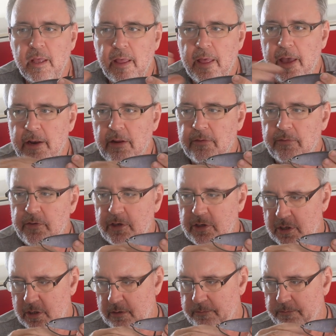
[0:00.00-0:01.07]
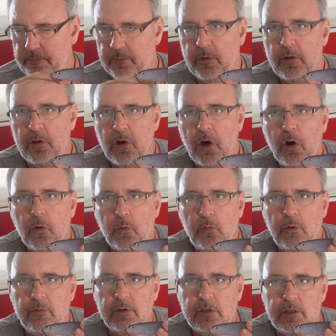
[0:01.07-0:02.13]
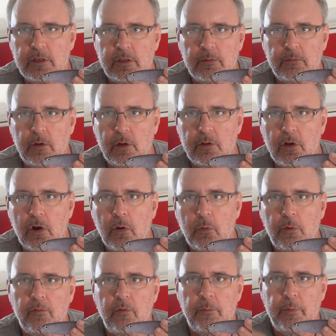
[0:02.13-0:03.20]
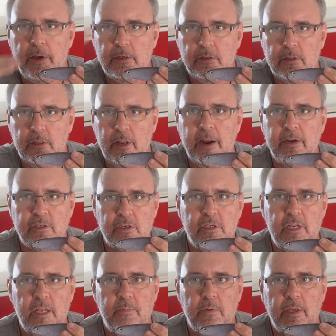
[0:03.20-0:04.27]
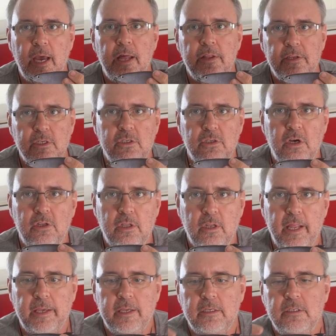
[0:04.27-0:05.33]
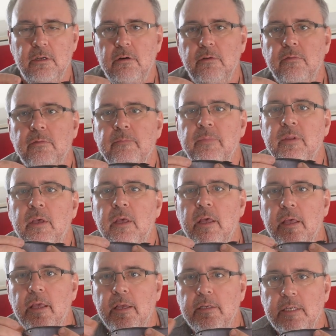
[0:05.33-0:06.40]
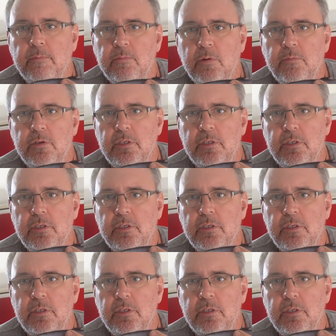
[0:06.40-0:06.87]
and you're fishing the old river system, like the old riverbed, they're actually deeper gullies inside the lake itself. Yeah, sometimes you